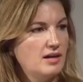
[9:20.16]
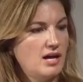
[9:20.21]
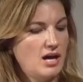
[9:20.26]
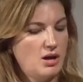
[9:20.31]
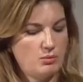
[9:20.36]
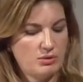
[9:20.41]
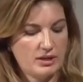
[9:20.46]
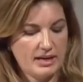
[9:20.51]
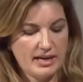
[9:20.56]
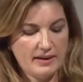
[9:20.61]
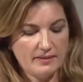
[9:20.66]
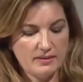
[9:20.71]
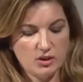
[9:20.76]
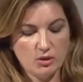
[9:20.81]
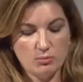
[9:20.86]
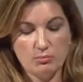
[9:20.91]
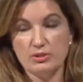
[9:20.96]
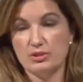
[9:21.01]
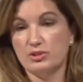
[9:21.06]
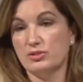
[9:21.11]
And when I had the
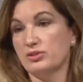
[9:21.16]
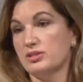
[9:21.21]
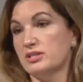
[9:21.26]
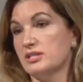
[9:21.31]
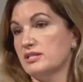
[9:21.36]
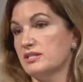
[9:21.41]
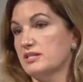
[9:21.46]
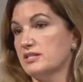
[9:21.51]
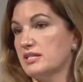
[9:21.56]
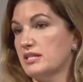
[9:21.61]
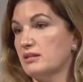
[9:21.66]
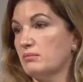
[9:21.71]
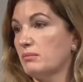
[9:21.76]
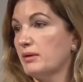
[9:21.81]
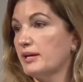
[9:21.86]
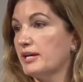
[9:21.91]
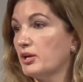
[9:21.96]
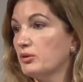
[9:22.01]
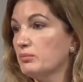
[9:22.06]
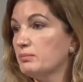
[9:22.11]
opportunity to set up
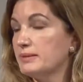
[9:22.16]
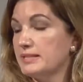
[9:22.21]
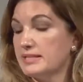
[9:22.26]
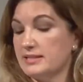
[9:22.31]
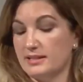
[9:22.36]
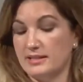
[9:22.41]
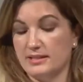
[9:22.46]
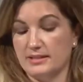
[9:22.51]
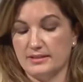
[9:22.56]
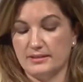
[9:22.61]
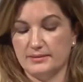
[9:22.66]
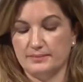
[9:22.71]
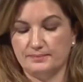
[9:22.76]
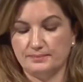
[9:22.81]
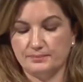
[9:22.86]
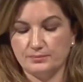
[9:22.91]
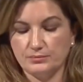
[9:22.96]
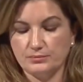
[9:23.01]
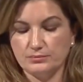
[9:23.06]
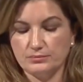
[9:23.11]
my own business,
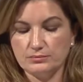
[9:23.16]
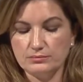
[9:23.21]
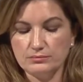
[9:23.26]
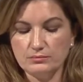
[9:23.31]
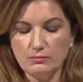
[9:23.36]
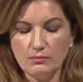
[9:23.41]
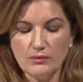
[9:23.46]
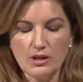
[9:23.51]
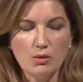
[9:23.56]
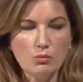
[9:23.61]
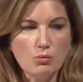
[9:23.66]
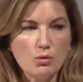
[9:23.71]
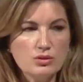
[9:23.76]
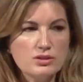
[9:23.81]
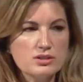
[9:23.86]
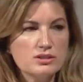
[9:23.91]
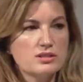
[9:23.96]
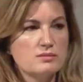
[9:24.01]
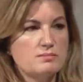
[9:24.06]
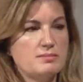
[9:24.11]
I
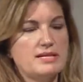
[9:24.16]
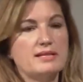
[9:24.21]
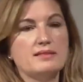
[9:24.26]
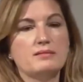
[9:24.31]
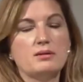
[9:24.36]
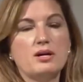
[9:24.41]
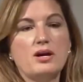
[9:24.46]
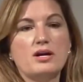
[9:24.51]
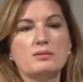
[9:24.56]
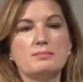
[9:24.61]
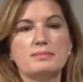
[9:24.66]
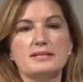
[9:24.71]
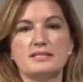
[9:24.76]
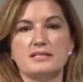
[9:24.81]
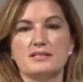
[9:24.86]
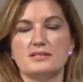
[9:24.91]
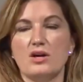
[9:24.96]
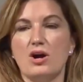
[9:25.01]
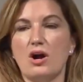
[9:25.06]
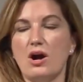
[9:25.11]
wanted it to be the kind of
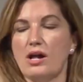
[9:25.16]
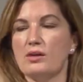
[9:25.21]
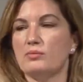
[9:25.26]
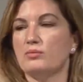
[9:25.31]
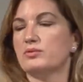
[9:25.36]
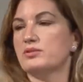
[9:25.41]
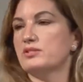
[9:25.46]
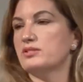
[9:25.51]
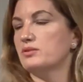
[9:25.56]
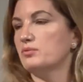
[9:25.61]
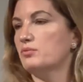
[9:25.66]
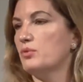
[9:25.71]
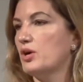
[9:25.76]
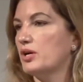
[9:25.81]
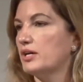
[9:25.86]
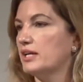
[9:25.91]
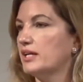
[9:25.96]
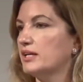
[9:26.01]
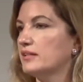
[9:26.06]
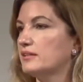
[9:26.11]
business that I wanted to
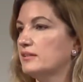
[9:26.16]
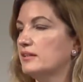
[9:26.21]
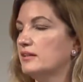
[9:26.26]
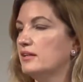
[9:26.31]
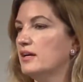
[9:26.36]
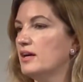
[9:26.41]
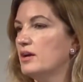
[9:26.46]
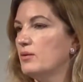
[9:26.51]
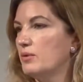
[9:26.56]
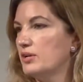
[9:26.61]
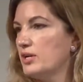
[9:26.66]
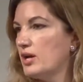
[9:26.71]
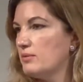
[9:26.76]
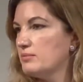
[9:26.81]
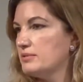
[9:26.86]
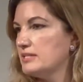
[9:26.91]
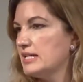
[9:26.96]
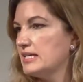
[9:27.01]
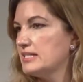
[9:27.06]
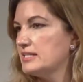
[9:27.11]
work in when I
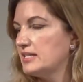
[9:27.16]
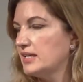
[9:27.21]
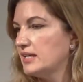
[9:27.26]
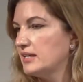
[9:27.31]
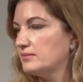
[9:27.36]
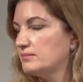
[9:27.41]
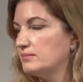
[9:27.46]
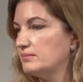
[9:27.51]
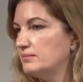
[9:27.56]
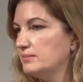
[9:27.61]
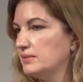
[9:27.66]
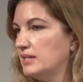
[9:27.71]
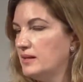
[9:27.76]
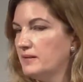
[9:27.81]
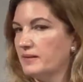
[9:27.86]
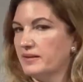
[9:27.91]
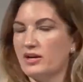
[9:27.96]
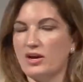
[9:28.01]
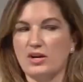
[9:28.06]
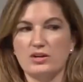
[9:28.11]
was 18.
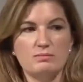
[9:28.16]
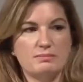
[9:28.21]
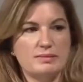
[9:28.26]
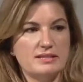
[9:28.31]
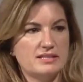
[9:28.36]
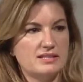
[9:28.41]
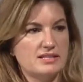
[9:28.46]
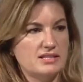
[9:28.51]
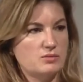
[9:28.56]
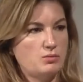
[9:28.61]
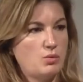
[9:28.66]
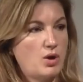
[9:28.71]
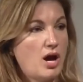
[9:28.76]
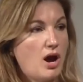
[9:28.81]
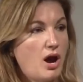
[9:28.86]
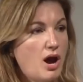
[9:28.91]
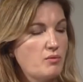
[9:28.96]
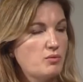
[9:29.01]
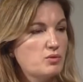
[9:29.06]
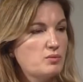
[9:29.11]
The kind of business where
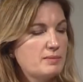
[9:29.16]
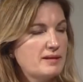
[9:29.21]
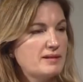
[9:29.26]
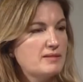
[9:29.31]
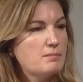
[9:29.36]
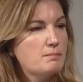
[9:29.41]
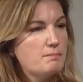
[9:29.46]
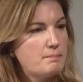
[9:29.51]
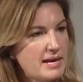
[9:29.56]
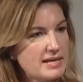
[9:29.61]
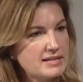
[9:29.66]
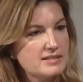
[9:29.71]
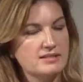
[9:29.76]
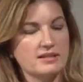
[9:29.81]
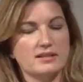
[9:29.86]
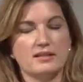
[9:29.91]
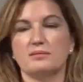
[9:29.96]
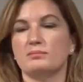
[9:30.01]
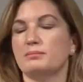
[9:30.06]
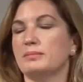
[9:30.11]
I would be the best I
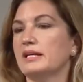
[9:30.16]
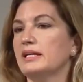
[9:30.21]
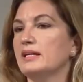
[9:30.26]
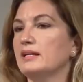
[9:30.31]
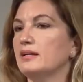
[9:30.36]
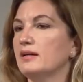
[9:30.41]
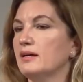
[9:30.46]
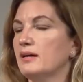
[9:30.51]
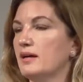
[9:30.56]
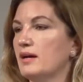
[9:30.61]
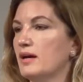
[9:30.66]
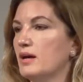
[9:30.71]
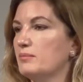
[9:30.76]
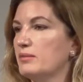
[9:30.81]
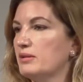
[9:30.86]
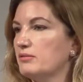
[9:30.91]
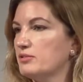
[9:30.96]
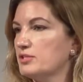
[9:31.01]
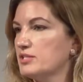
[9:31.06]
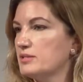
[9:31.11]
can be and
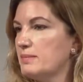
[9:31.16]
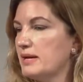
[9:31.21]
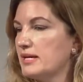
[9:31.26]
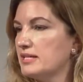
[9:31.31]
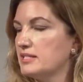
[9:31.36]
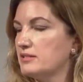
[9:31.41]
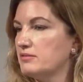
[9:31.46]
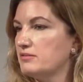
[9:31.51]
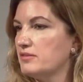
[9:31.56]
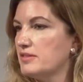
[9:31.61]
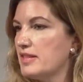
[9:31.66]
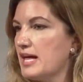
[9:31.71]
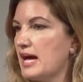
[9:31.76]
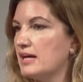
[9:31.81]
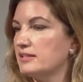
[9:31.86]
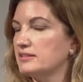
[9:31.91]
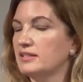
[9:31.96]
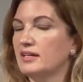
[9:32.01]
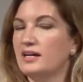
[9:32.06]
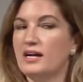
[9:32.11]
be respected for
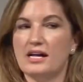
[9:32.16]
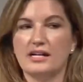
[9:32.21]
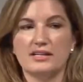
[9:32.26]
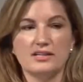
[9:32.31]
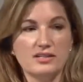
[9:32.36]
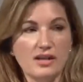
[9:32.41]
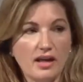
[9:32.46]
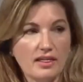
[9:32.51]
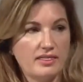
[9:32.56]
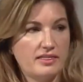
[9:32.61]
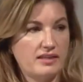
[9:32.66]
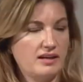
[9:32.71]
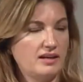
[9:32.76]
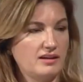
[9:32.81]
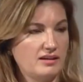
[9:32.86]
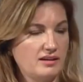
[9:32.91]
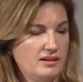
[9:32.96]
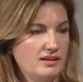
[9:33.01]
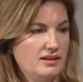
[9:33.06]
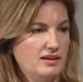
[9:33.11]
that. And
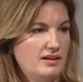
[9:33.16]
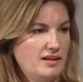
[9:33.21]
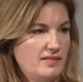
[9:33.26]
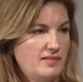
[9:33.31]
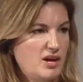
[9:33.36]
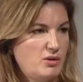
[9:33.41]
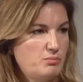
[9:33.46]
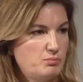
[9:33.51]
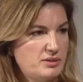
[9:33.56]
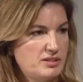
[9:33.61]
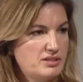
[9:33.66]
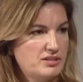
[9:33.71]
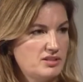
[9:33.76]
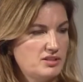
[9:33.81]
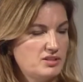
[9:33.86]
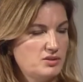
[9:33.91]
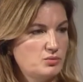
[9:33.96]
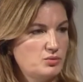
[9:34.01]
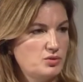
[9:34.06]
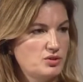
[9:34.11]
nothing in that
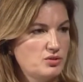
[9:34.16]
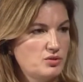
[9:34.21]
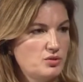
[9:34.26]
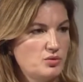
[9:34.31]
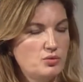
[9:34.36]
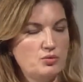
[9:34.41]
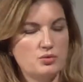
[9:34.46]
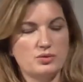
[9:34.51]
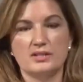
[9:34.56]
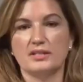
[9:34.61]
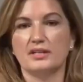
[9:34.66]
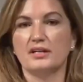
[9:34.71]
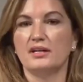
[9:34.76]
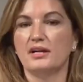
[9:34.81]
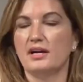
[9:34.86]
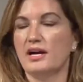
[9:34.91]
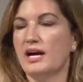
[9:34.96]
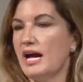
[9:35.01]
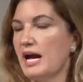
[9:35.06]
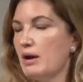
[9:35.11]
business would alter
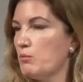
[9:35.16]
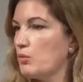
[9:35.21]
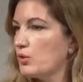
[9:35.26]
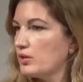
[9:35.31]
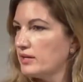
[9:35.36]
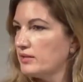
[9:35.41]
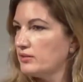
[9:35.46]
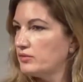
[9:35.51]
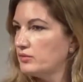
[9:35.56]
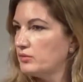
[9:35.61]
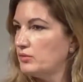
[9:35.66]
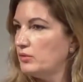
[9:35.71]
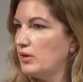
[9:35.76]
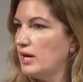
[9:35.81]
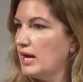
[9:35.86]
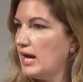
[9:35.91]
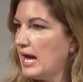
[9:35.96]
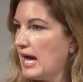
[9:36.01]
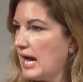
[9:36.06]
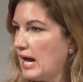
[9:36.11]
what I thought,
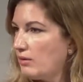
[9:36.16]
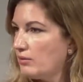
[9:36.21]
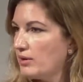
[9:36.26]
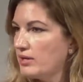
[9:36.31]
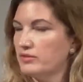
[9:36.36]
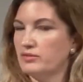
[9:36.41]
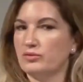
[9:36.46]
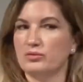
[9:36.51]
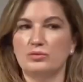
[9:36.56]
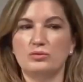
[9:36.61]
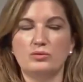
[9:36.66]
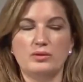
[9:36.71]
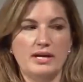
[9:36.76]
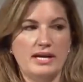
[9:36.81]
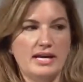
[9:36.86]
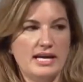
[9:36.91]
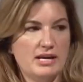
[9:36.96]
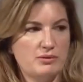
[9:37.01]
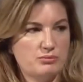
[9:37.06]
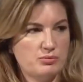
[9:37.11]
how I thought.
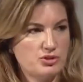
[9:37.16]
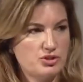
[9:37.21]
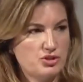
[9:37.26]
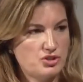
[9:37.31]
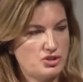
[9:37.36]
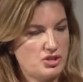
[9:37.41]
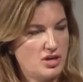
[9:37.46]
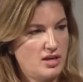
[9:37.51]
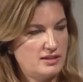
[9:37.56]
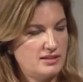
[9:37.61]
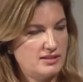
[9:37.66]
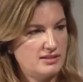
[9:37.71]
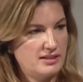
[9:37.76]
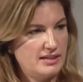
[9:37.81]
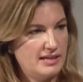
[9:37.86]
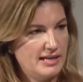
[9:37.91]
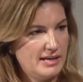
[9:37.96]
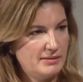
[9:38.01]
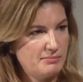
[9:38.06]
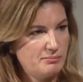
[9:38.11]
It would just
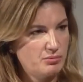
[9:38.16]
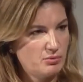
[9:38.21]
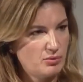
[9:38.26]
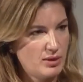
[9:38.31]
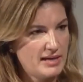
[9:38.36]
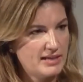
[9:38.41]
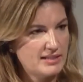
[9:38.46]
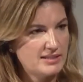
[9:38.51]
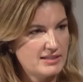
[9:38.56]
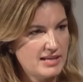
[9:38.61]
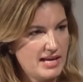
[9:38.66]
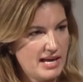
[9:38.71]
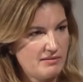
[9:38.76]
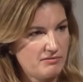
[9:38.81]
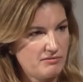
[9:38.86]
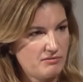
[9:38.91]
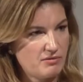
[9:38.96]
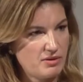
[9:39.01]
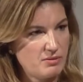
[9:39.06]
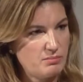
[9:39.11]
embrace
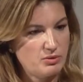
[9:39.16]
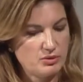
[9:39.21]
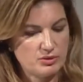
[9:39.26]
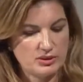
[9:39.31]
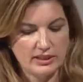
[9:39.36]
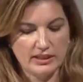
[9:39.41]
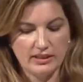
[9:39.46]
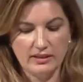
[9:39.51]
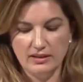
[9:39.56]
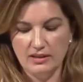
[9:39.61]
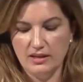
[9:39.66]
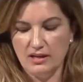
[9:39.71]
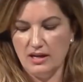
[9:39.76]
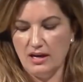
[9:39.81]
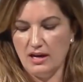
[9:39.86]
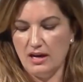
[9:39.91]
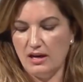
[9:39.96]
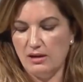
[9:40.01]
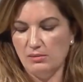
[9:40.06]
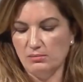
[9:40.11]
everybody
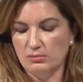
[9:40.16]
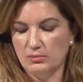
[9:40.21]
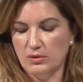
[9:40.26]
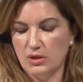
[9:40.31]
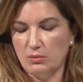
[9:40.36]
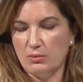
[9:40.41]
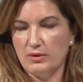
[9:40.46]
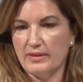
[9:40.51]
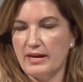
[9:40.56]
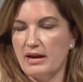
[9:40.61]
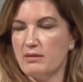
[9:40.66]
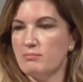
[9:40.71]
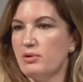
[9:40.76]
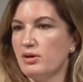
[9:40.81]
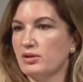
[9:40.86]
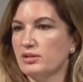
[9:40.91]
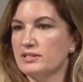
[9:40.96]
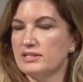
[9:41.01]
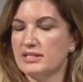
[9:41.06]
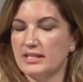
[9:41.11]
without
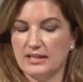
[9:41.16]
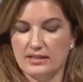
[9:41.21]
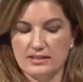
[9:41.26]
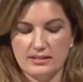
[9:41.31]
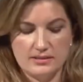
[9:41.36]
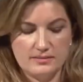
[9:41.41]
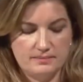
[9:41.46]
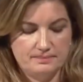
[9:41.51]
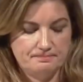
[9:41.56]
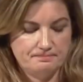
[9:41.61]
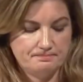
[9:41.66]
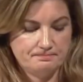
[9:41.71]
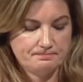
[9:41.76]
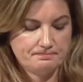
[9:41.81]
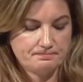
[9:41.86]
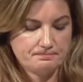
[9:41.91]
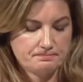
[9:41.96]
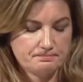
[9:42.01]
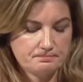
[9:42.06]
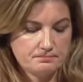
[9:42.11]
politics.
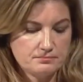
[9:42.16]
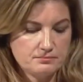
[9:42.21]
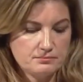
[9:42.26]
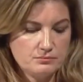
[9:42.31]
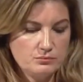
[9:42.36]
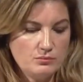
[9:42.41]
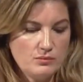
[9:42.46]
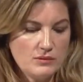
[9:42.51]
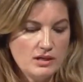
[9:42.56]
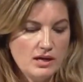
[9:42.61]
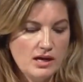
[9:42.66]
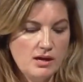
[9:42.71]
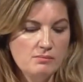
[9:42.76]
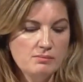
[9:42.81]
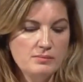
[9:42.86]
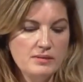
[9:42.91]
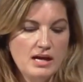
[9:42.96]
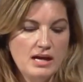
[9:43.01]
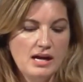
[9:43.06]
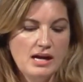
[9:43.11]

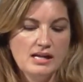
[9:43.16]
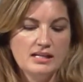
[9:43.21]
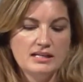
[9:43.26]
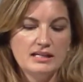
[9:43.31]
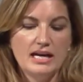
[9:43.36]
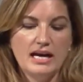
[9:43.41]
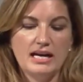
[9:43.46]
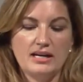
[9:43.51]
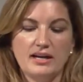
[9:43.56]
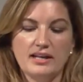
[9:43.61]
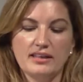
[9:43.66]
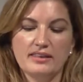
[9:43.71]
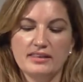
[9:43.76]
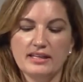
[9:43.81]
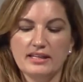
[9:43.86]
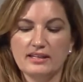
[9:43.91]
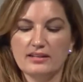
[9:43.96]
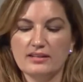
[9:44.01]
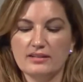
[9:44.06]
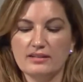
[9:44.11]
And I
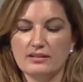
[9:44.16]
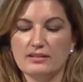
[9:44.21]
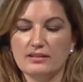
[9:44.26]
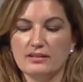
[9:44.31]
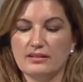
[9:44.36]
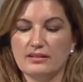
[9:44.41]
think,